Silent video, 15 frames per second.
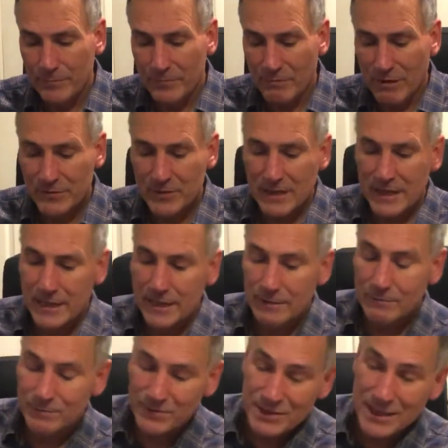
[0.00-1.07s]
Rough sandy
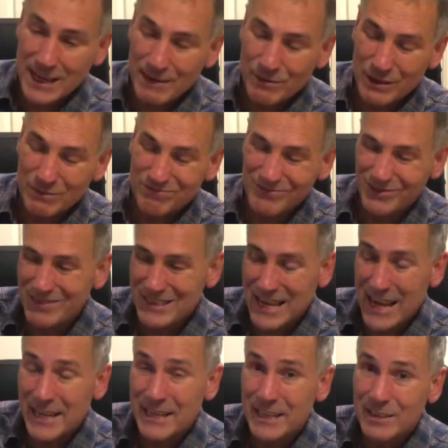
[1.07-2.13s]

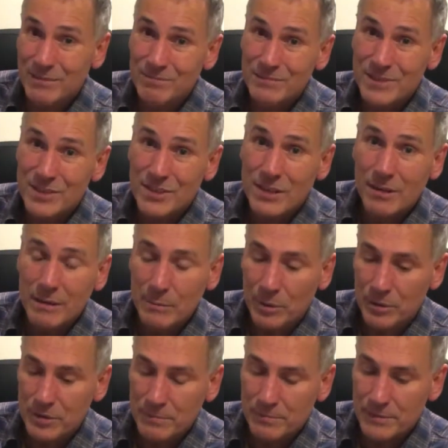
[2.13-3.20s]
and stony
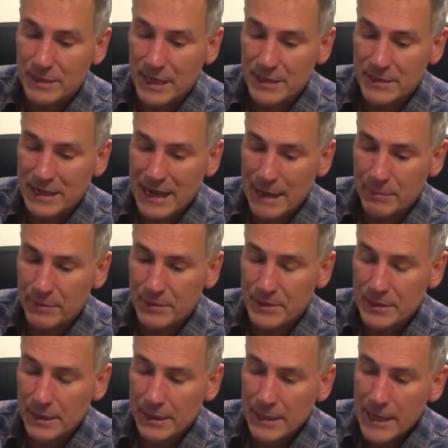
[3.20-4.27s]
bottoms, as it happens.
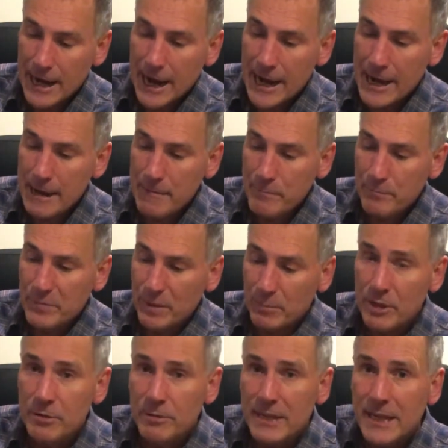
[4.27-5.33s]

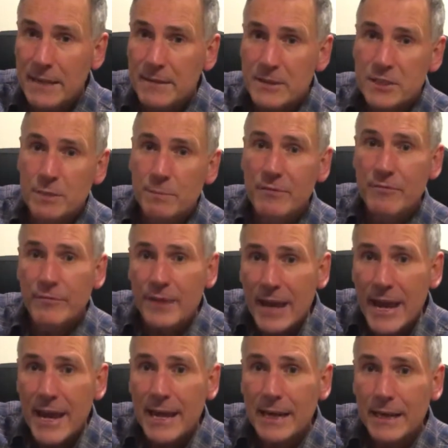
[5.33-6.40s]
But you need this to be
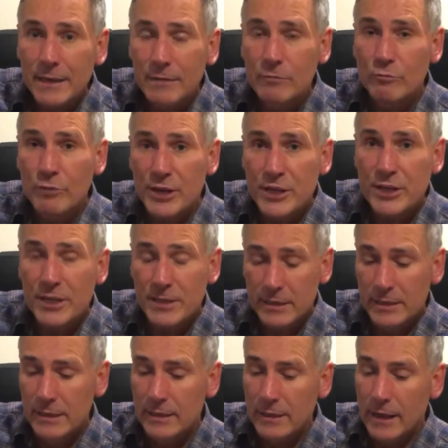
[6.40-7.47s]
fairly rigid.
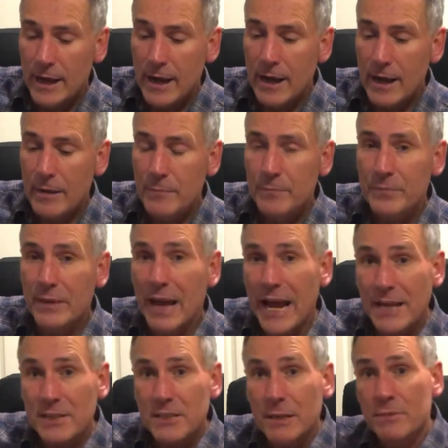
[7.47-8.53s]

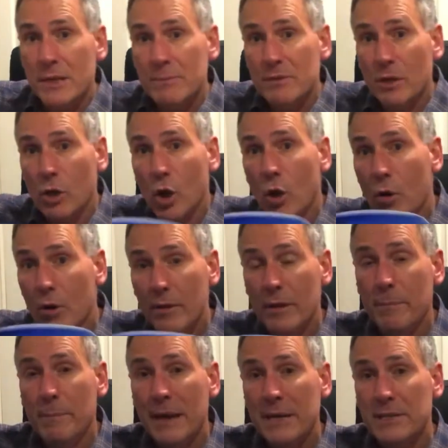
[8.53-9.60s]
and sometimes the longer the
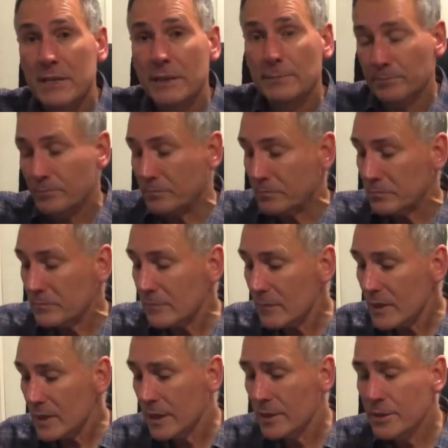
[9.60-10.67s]
better,
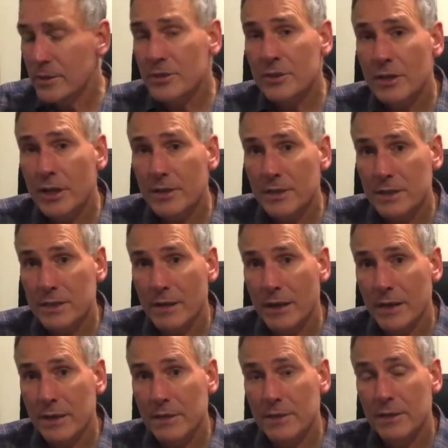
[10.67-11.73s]
and certain
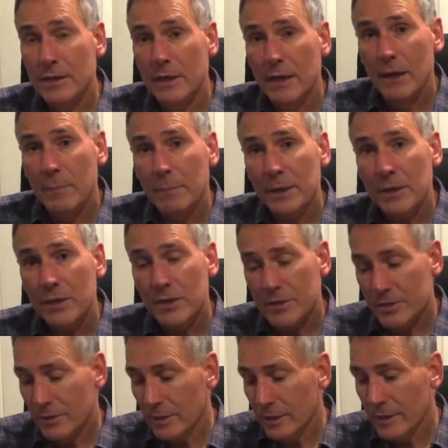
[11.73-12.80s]
designs,
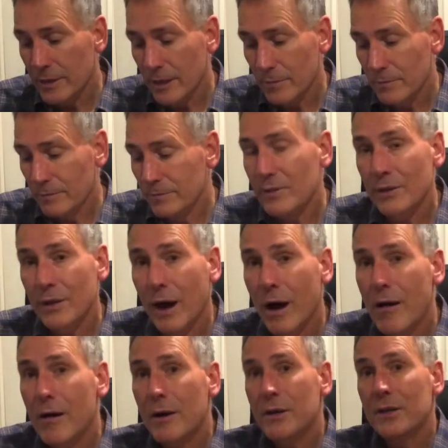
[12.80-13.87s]
because the
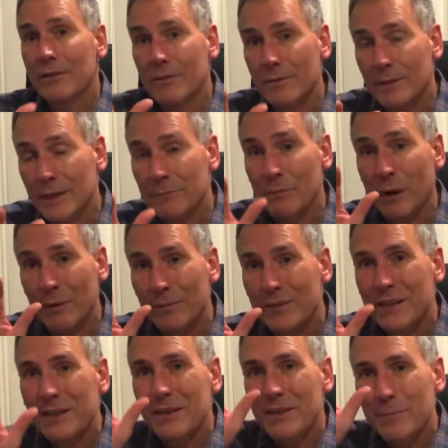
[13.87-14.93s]
harder
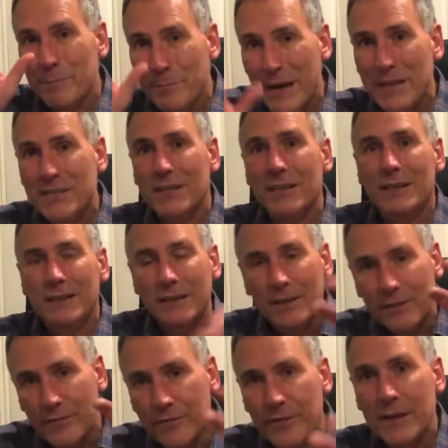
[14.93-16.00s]
the better
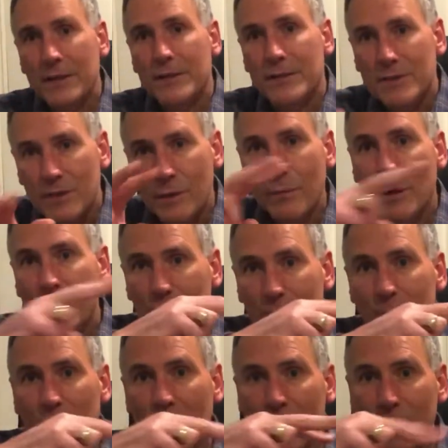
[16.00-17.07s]
the fins when you're
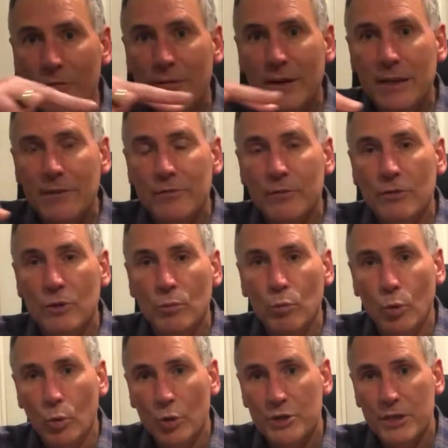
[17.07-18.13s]
finning through the
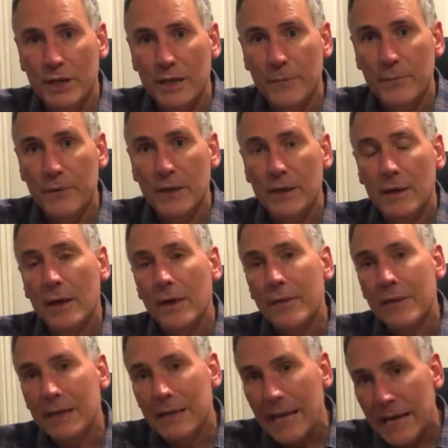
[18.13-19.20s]
water, the
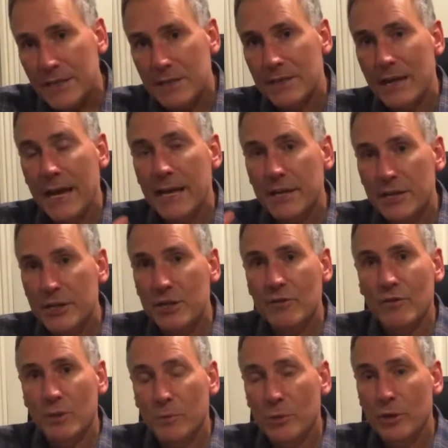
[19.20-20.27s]
less energy you've
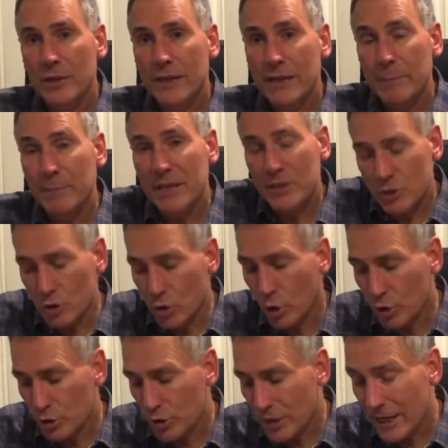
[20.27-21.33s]
got to put in it. But it's
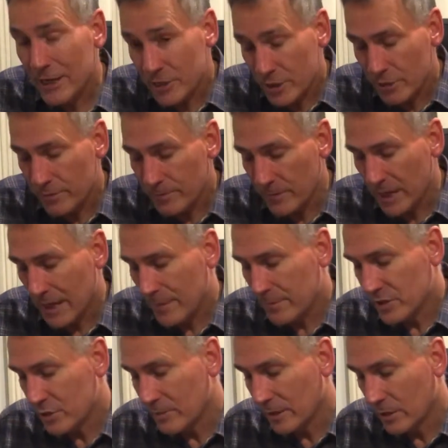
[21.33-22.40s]
not into
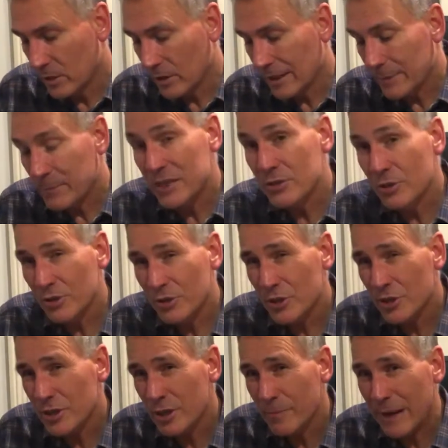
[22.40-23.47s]
swimming along, but it's not
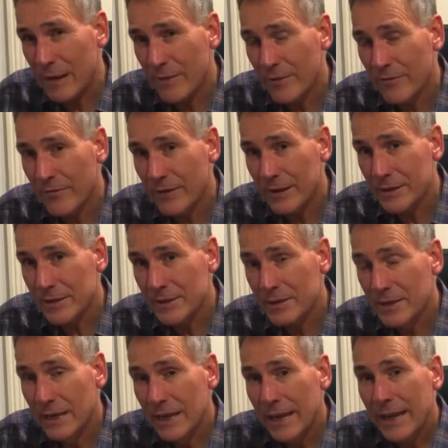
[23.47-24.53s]
just about the fins,
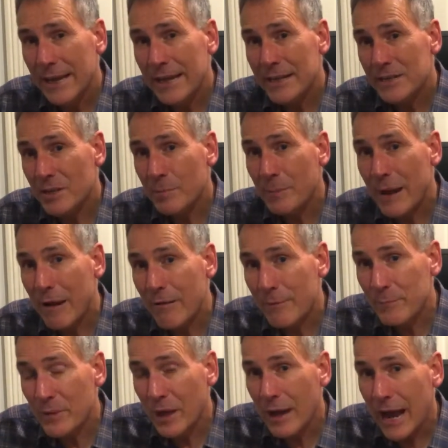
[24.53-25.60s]
it's about
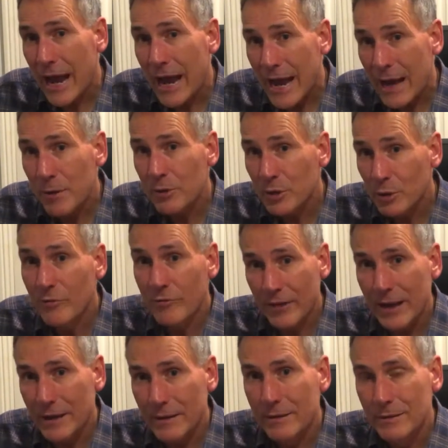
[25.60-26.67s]
how you
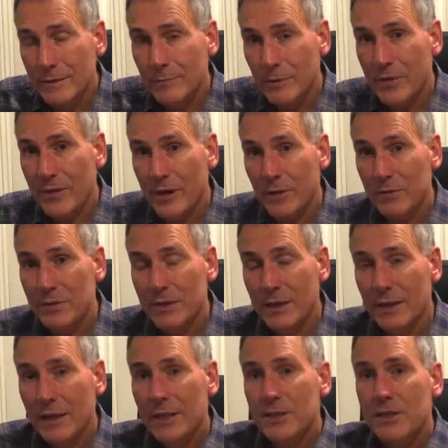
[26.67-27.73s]
fin with those.
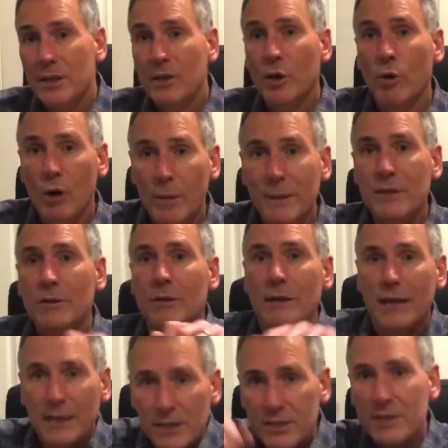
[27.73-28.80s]
So you don't want to be doing
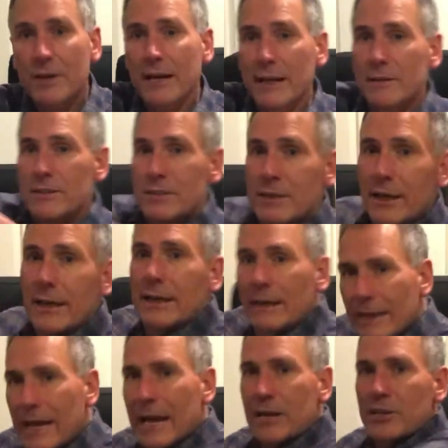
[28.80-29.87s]
like a
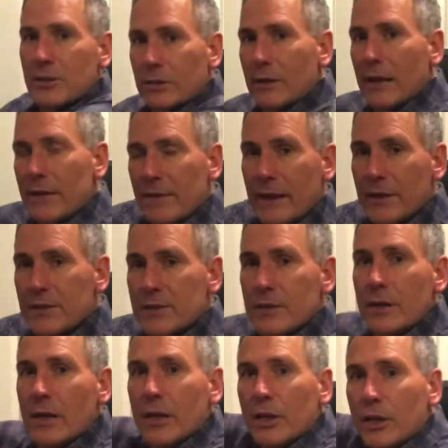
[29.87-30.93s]
cycling action like this.
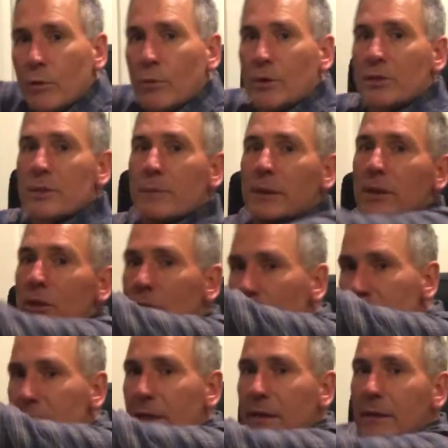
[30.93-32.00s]
You want to be
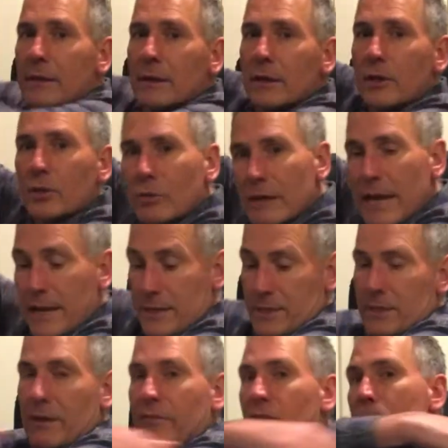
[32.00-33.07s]
using your leg.
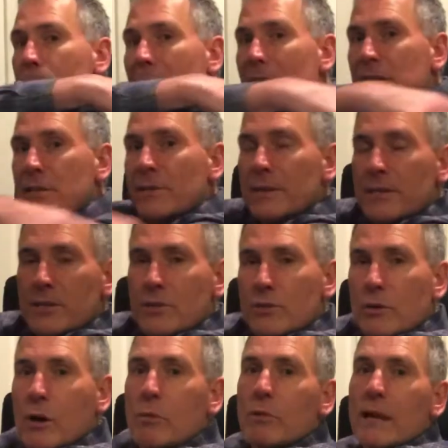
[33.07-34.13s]
So if you imagine this is your
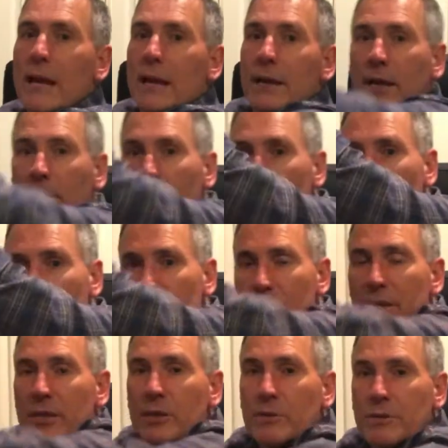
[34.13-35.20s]
whole leg, you want to be
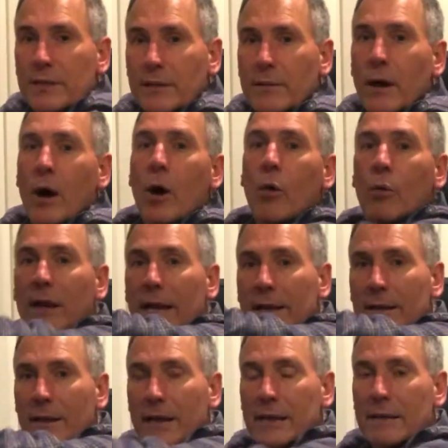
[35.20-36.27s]
using the whole leg
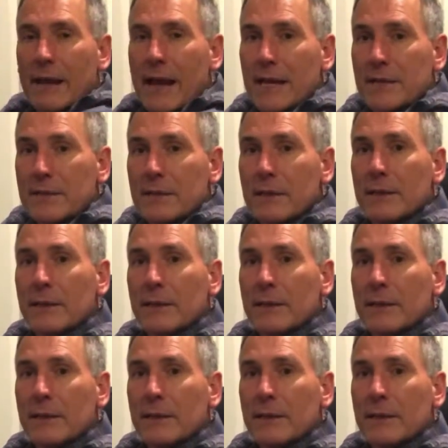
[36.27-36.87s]
like that.